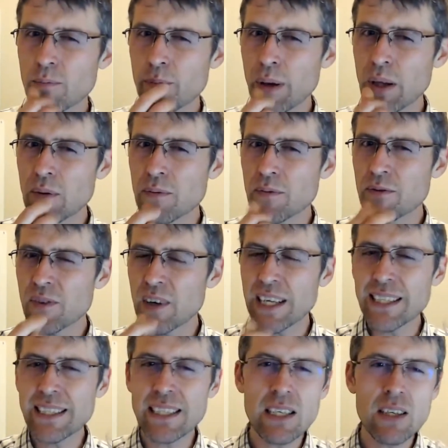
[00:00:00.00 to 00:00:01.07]
bit of
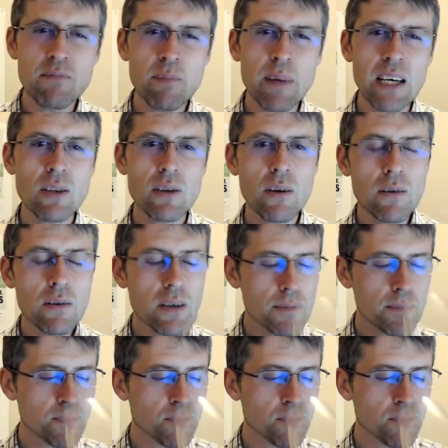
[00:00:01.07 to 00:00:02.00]
frizzy on my tongue.